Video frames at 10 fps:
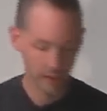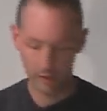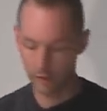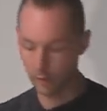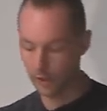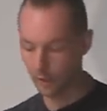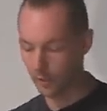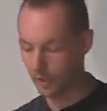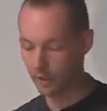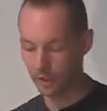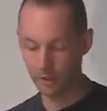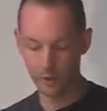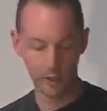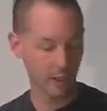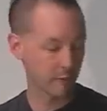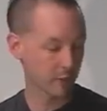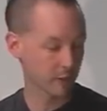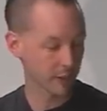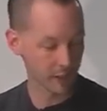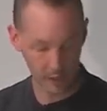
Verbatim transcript: Now the ring around it is very obviously